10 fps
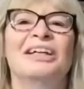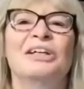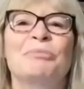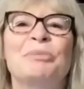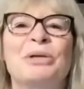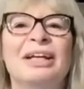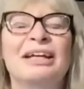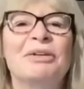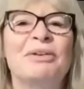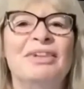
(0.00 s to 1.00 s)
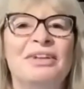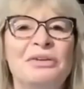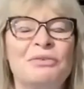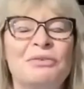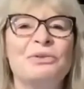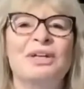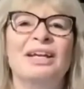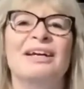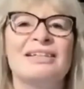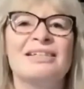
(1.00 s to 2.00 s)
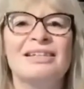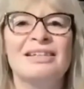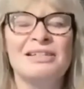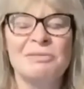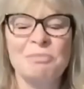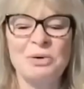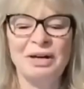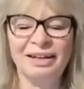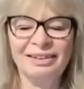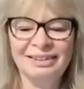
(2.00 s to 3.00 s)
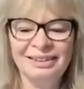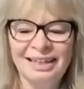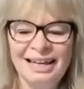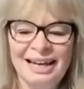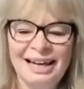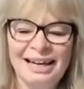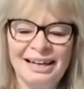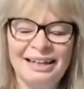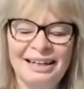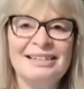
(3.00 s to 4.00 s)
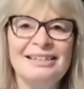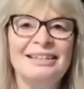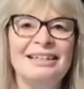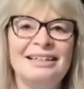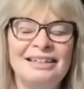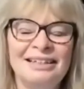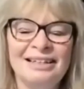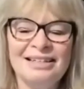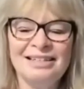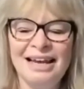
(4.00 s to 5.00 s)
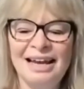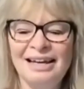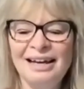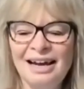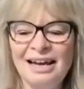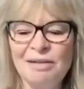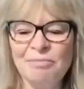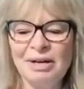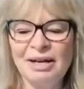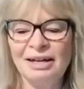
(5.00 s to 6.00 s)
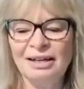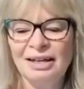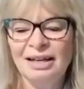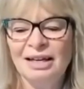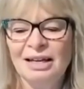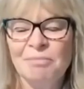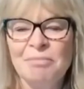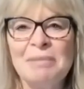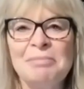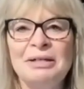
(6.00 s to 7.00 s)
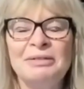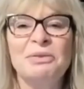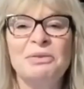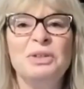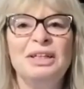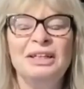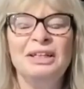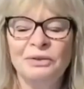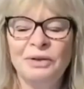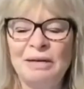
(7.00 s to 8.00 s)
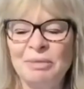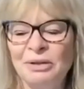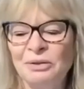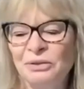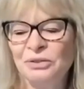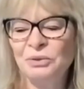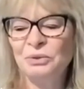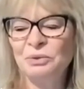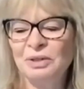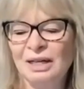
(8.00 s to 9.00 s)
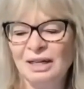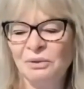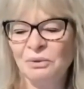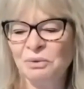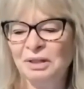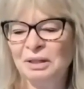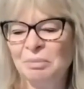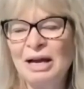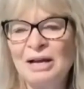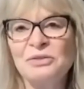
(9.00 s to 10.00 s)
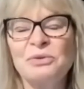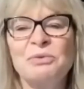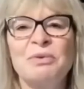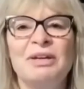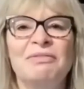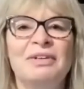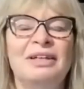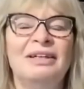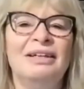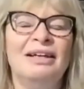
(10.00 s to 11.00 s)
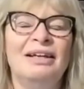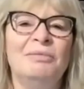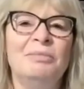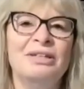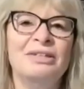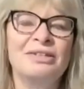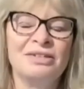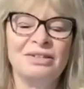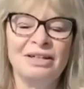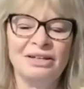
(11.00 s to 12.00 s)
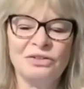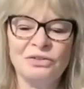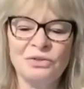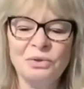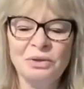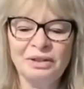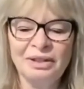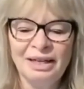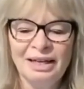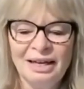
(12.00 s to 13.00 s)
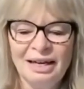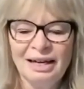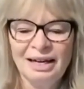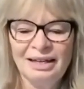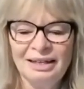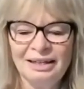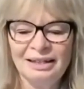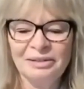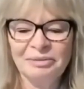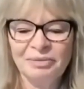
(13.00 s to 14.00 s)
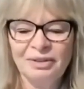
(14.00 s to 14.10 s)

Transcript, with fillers: Good morning, everyone. Thank you for joining us this morning. Uh, as Lynn said, I'm a mom of three, grandmother to uh, three, a pastor's wife, and an, an admin assistant at a school. I, uh,